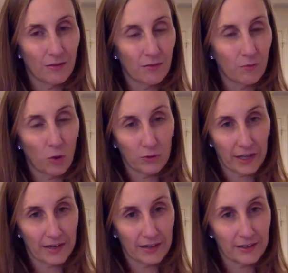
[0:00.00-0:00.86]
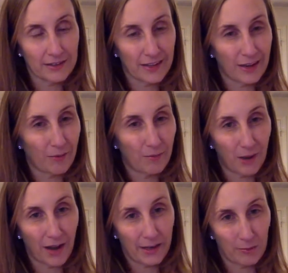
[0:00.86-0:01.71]
won't let us and our
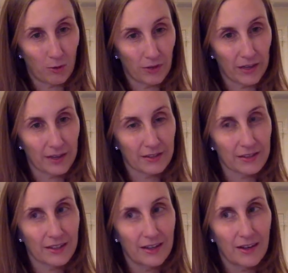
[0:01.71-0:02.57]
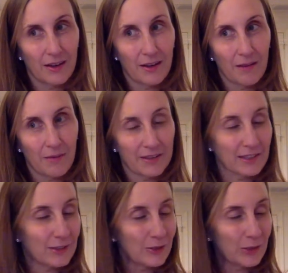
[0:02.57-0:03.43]
body won't let us. Because as
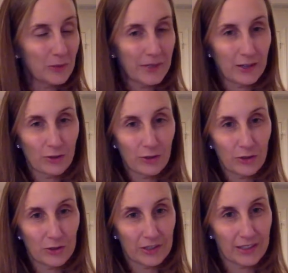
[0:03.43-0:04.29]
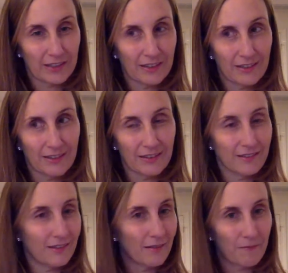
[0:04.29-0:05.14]
soon as we introduce it,
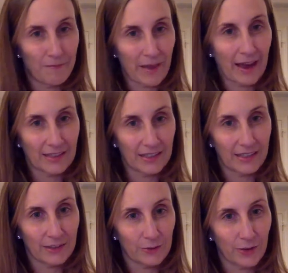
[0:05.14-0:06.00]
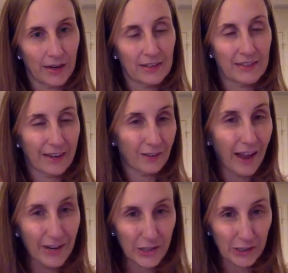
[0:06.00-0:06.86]
bad things, right?
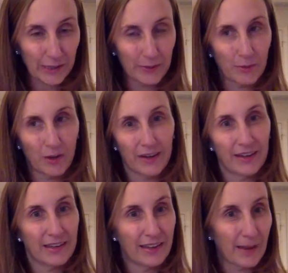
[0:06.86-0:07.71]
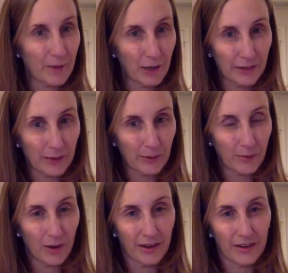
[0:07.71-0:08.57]
Psychologically we want it, chemically we
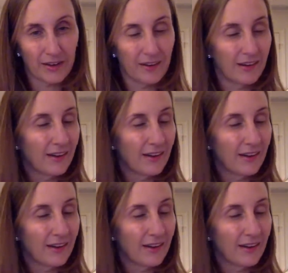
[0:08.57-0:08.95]
want it.